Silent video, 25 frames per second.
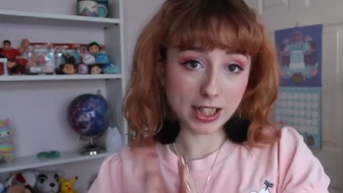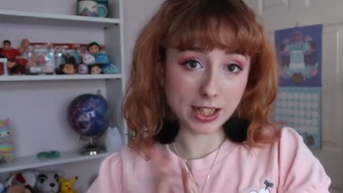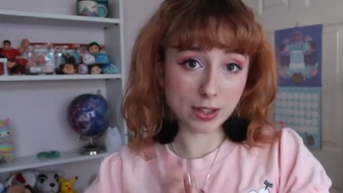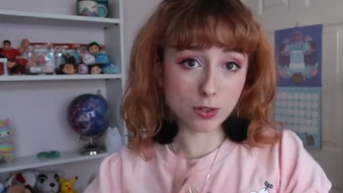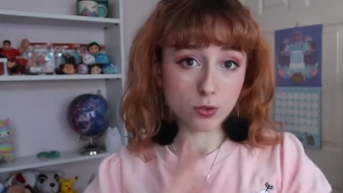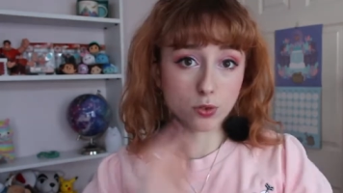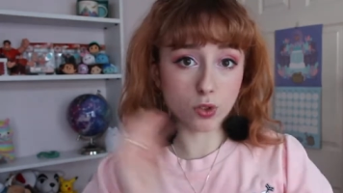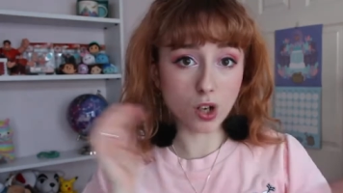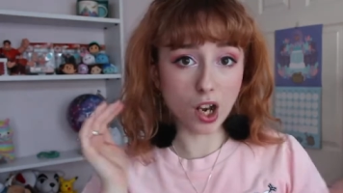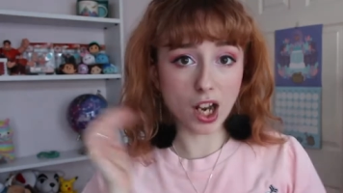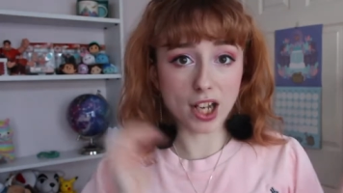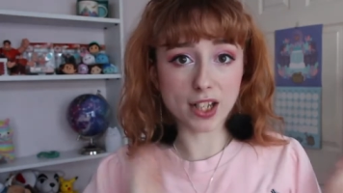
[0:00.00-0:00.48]
They
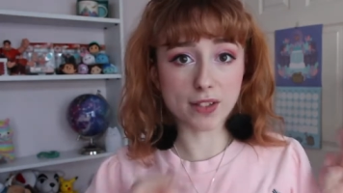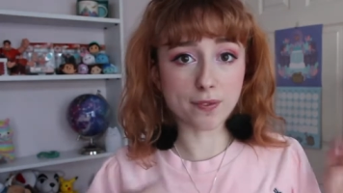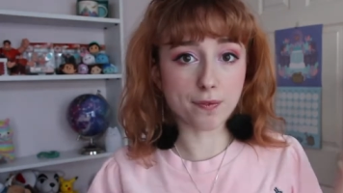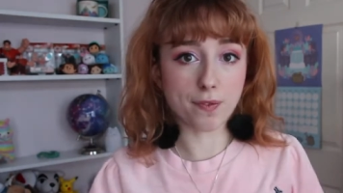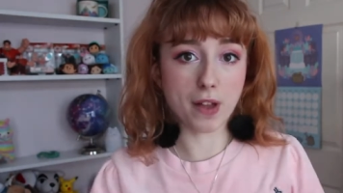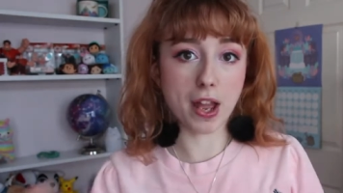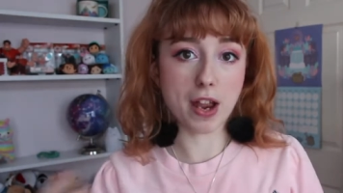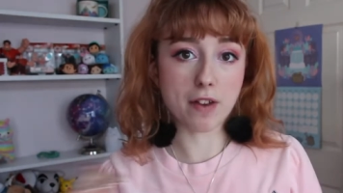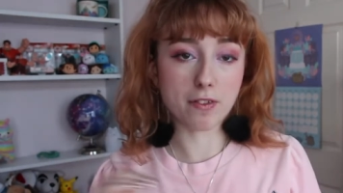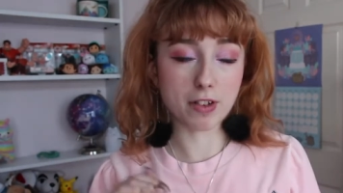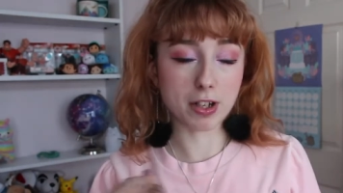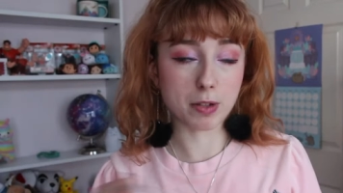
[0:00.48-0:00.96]
all kind of
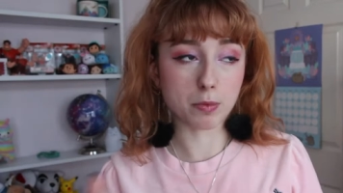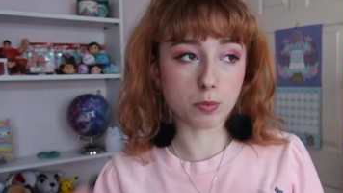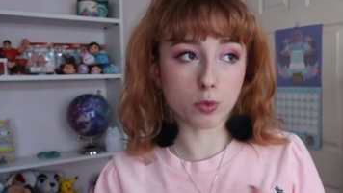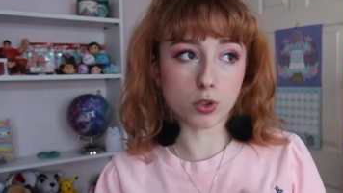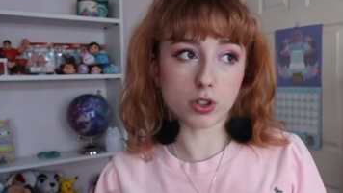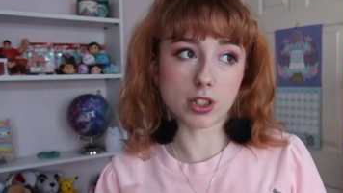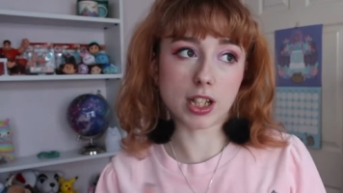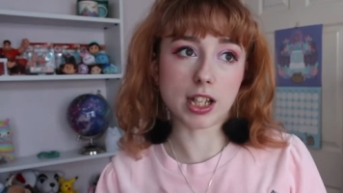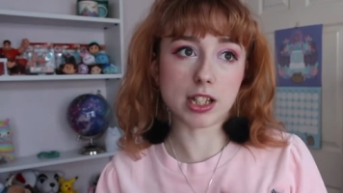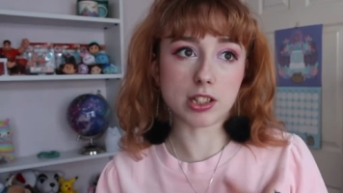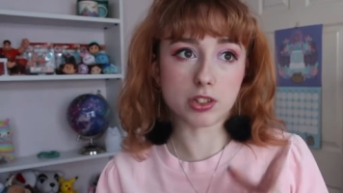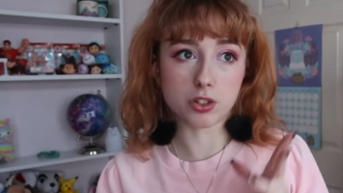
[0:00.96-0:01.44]
vary in
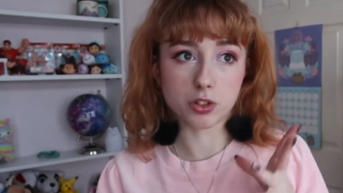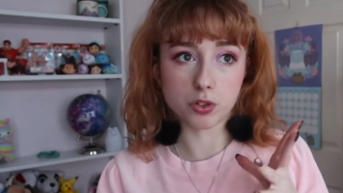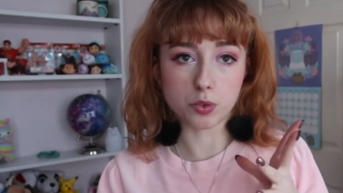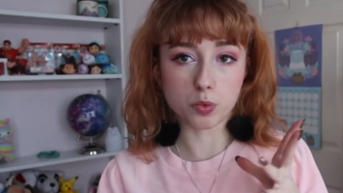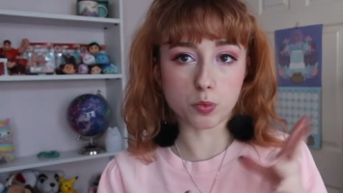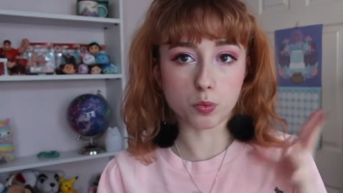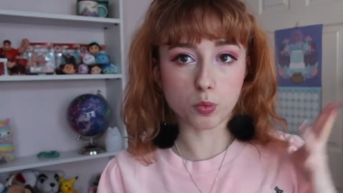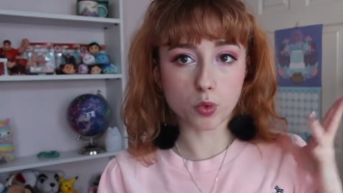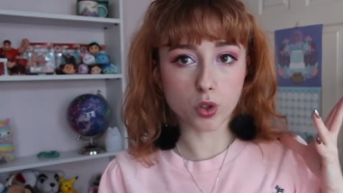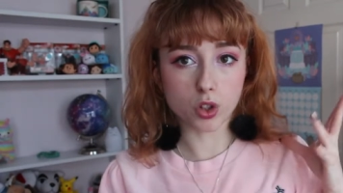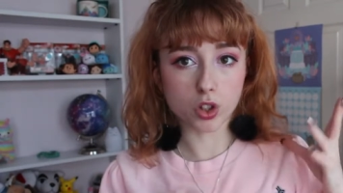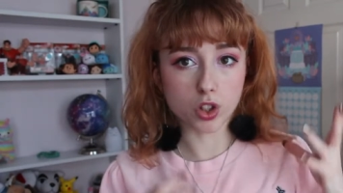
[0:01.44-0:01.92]
what they
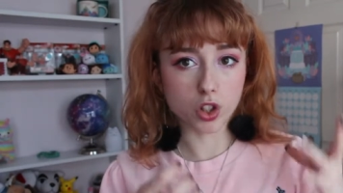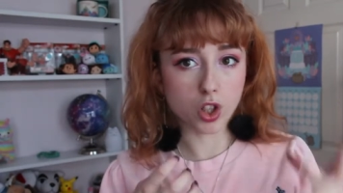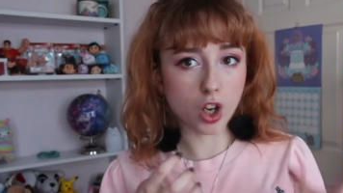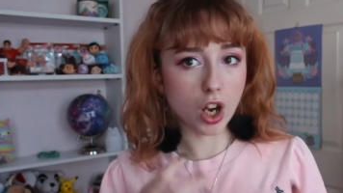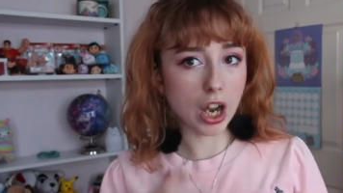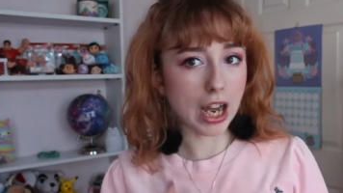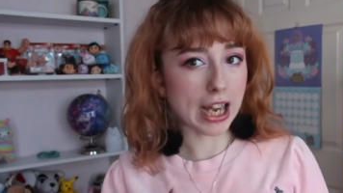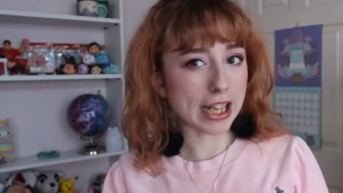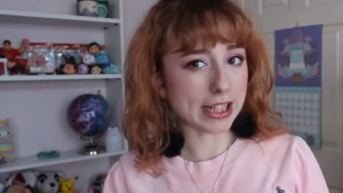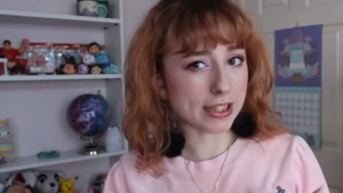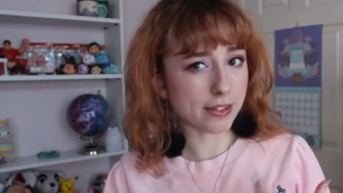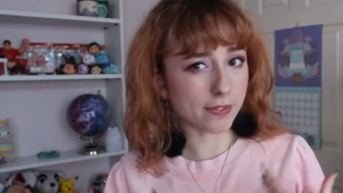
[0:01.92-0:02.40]
do and what
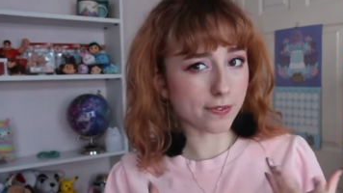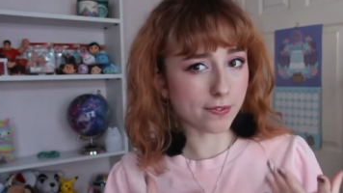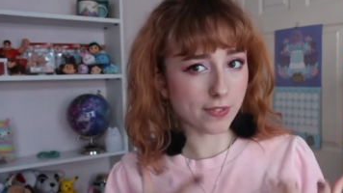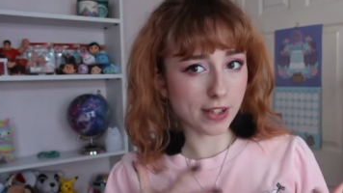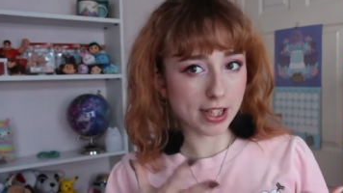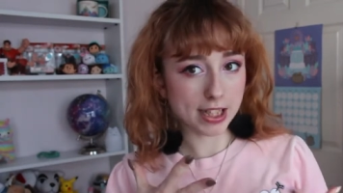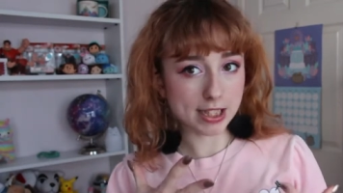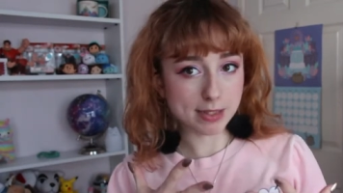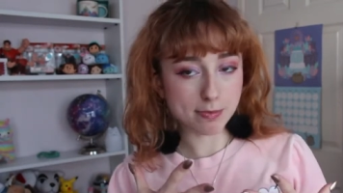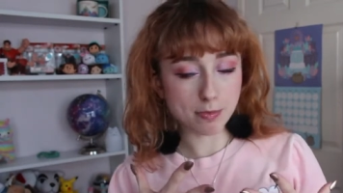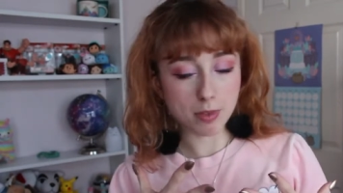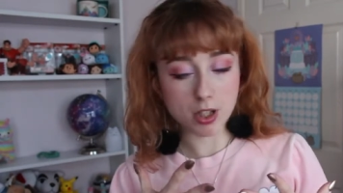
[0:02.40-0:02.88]
kind of
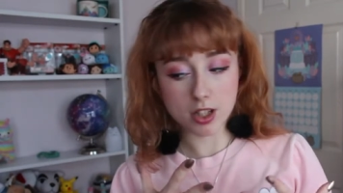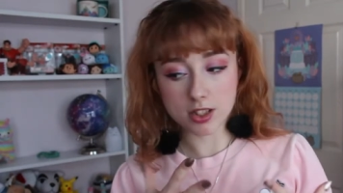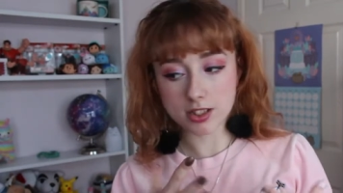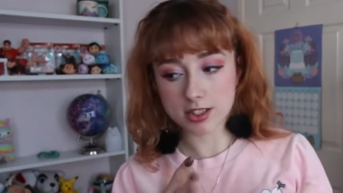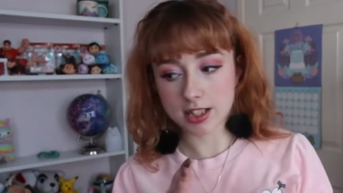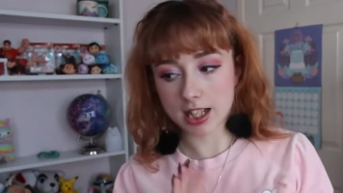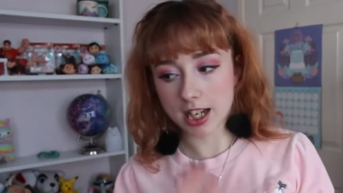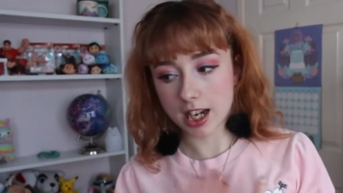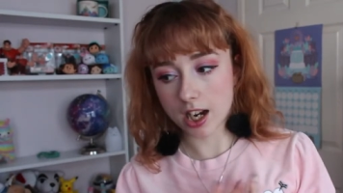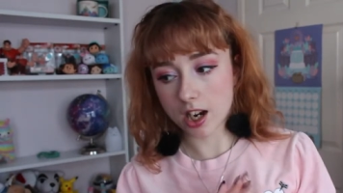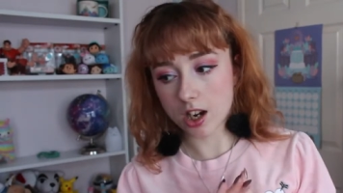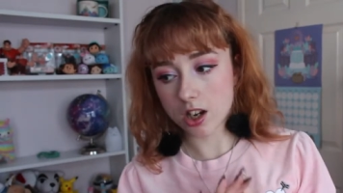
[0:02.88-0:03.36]
face
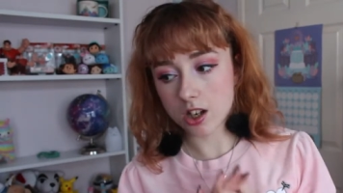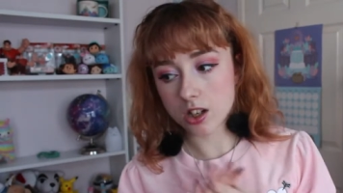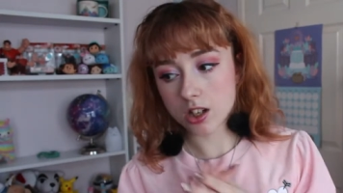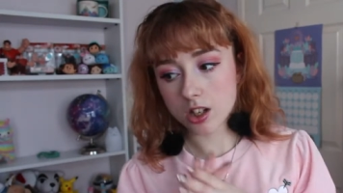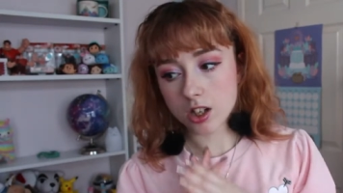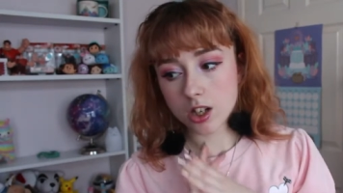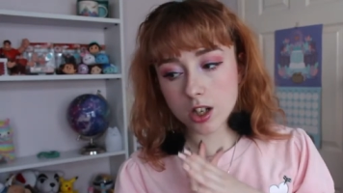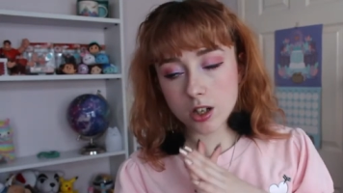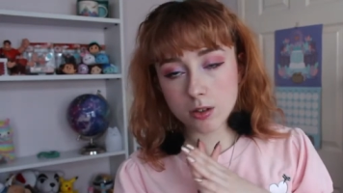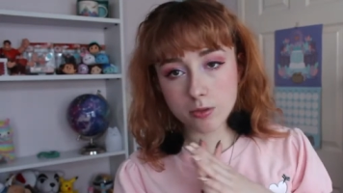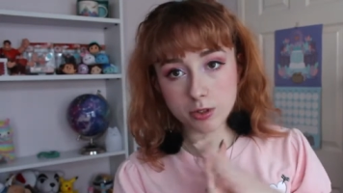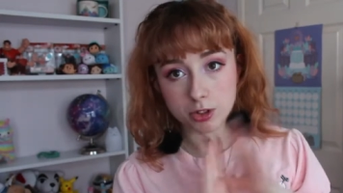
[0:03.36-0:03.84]
masks they are,
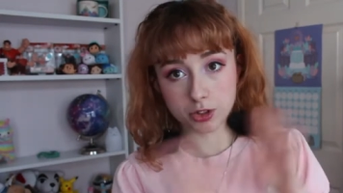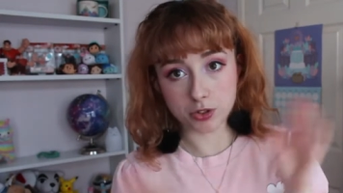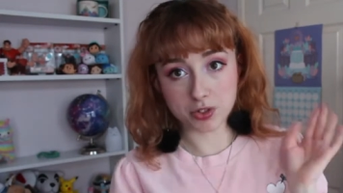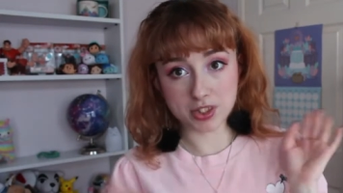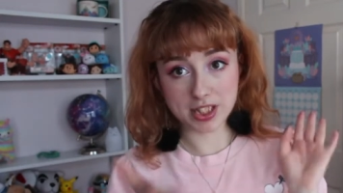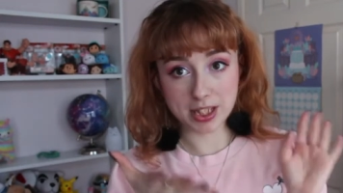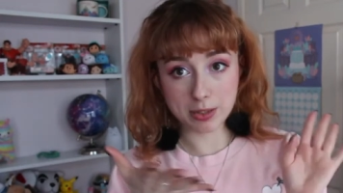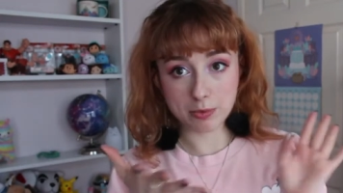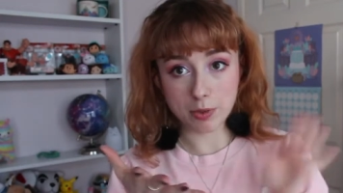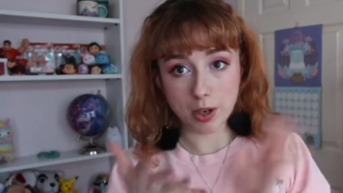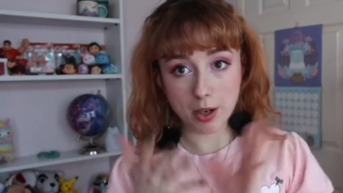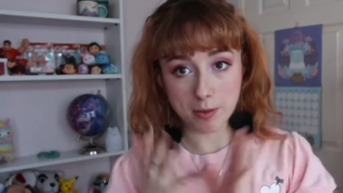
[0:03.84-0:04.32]
which you'll
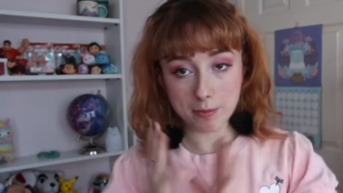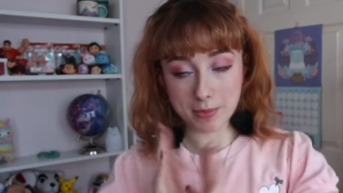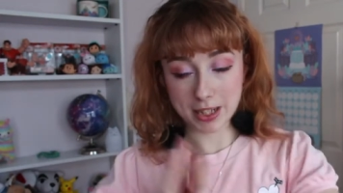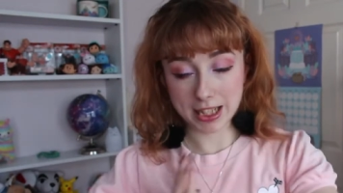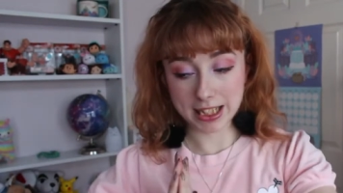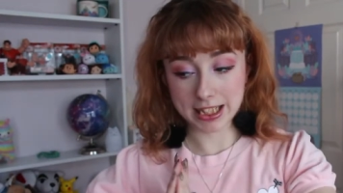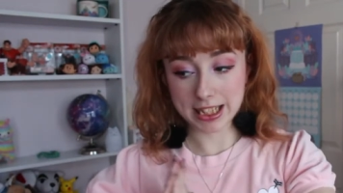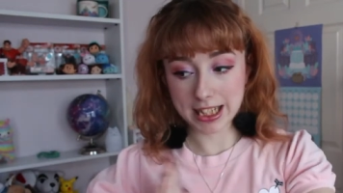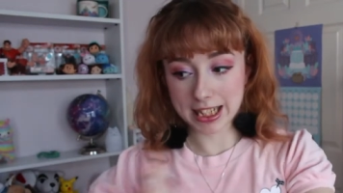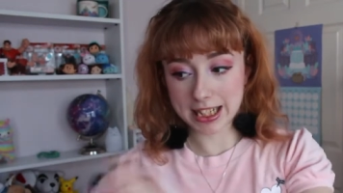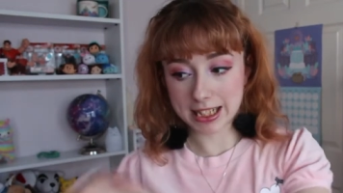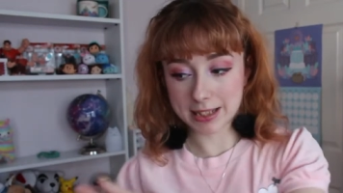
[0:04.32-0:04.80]
see what I
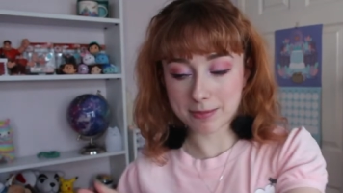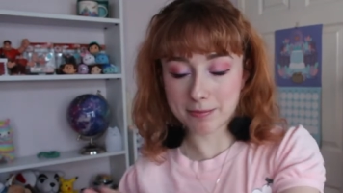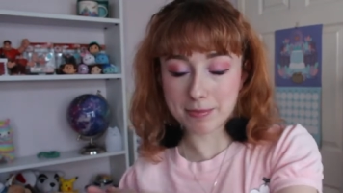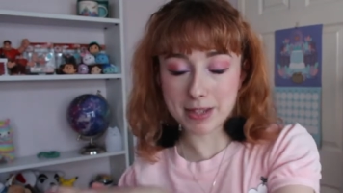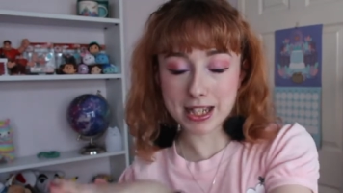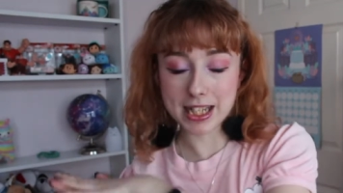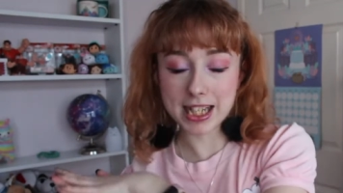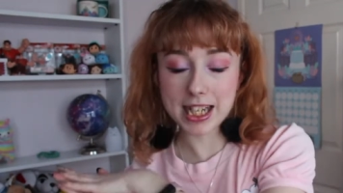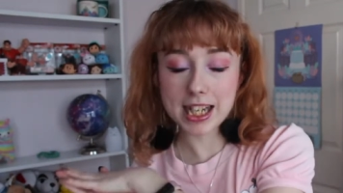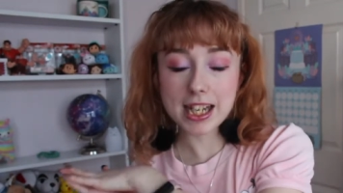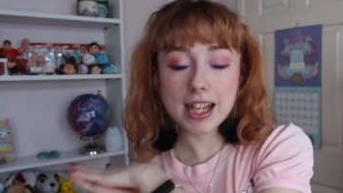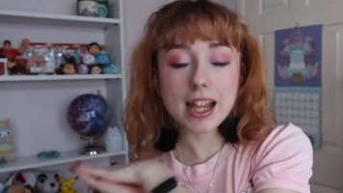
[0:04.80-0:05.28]
mean in a
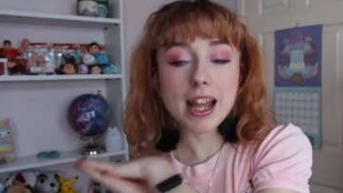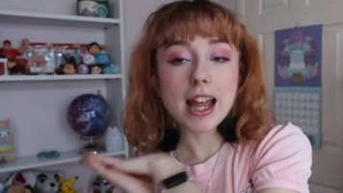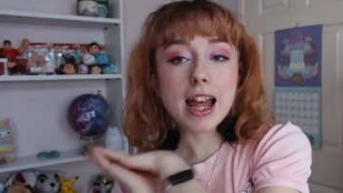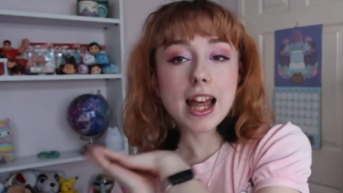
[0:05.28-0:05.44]
minute.